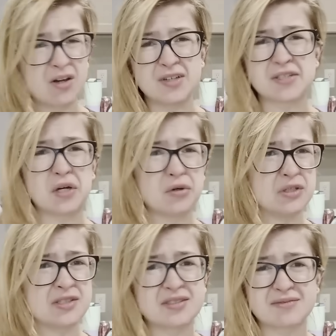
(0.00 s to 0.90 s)
Also,
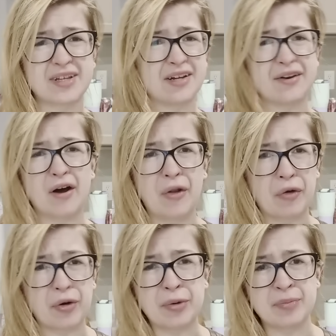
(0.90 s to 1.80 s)
it's like
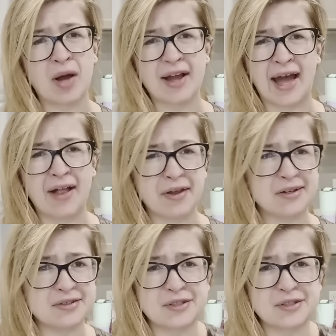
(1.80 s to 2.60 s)
$1 a gallon,